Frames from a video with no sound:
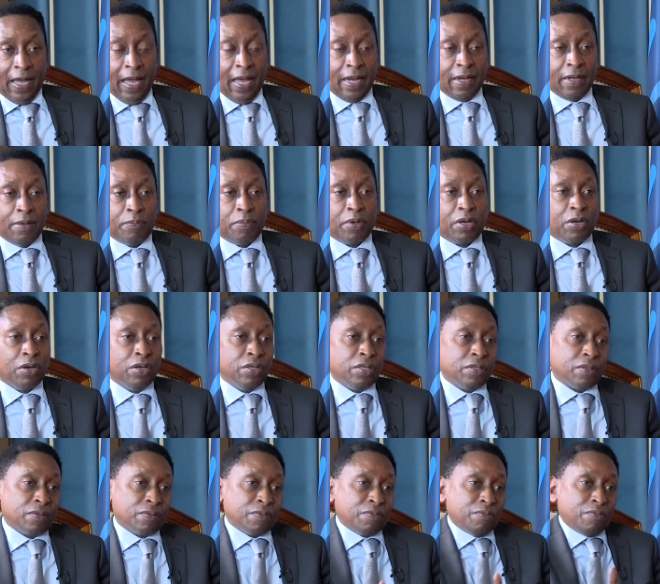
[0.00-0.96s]
And
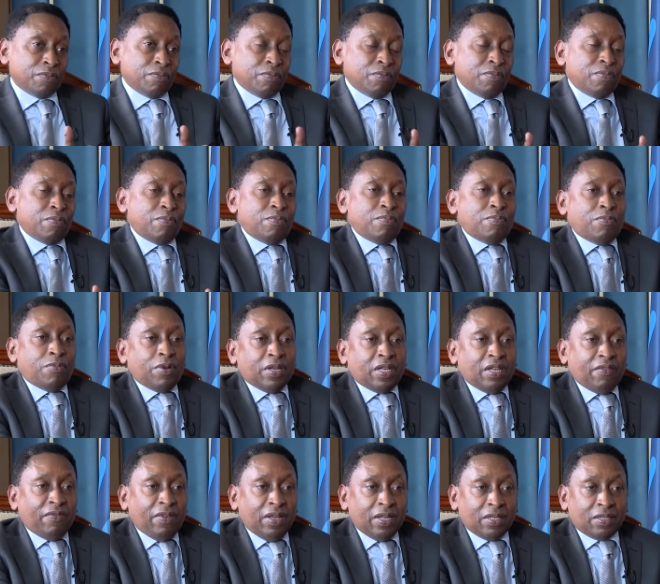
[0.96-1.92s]
because
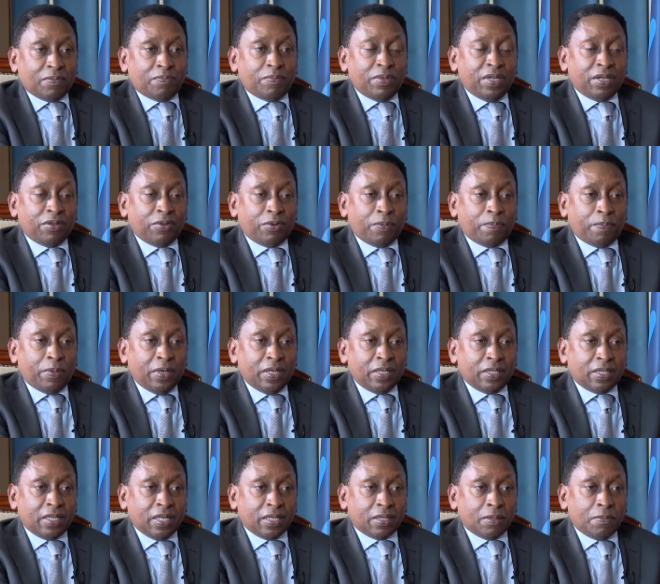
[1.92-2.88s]
whatever is being
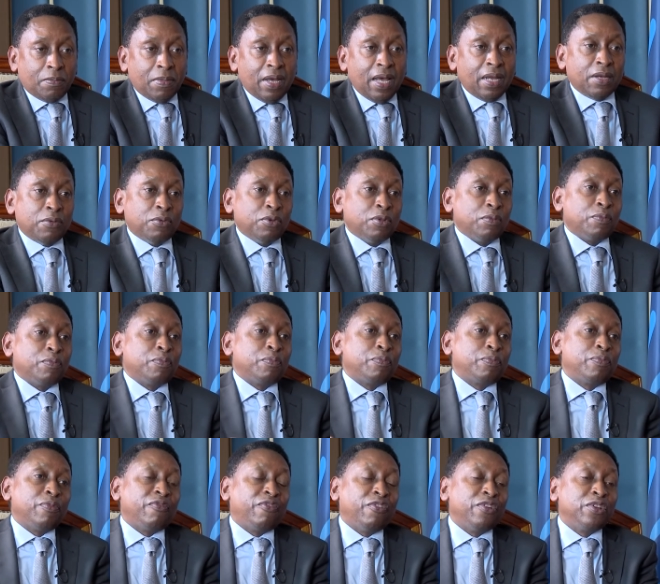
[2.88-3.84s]
replaced as a man,
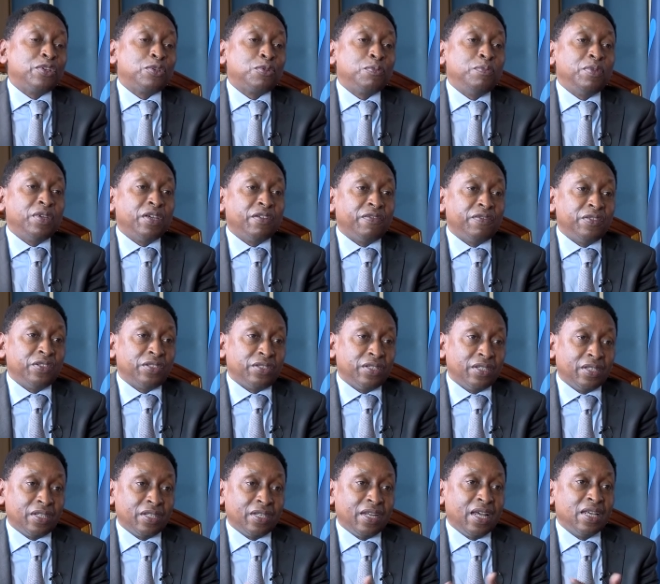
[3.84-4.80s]
for it to be
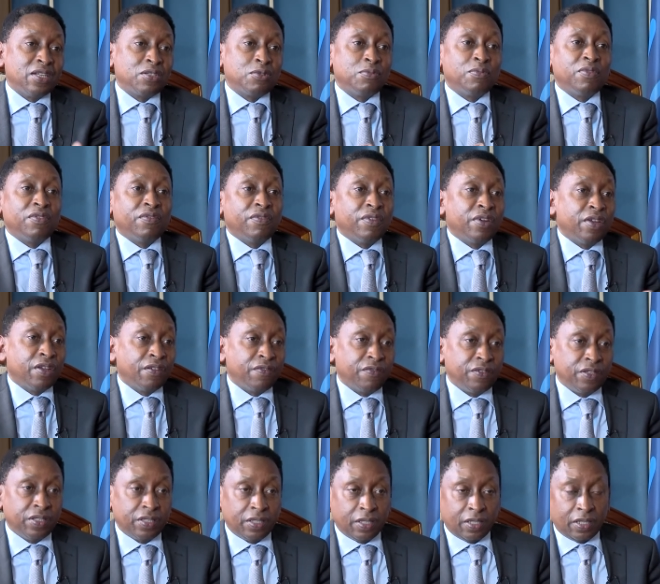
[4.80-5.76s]
efficient, it has to be very
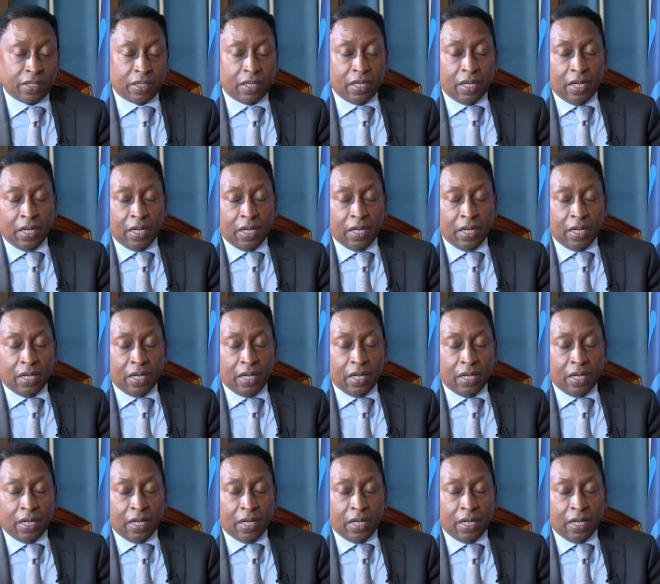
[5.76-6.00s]
efficient.